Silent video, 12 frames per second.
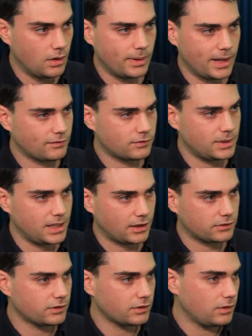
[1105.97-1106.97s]
We have to be
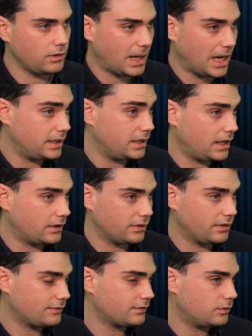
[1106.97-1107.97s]
as single-minded as the
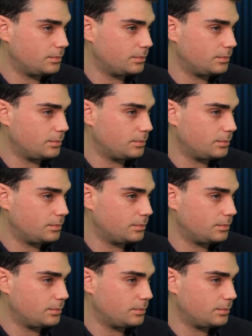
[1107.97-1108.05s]
left has